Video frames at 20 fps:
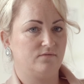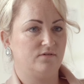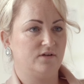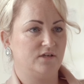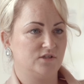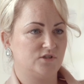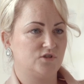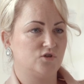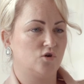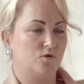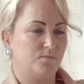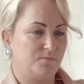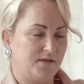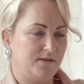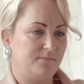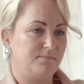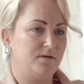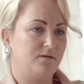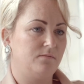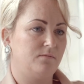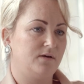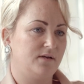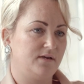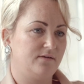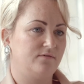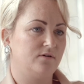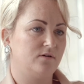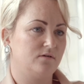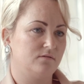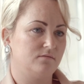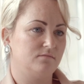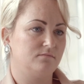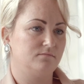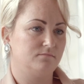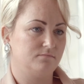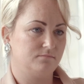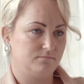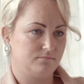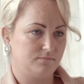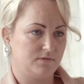reassure people, whatever
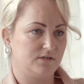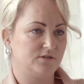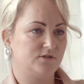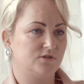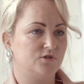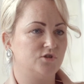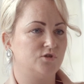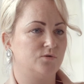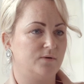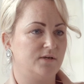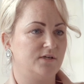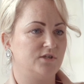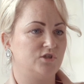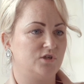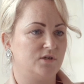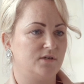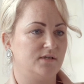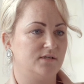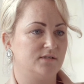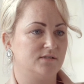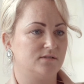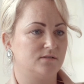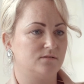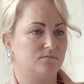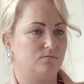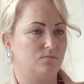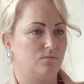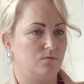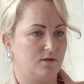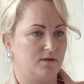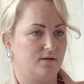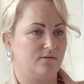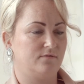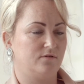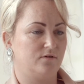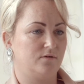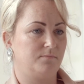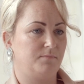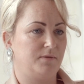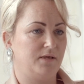their situation is,
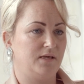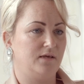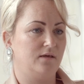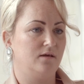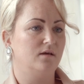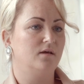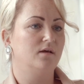whatever it be,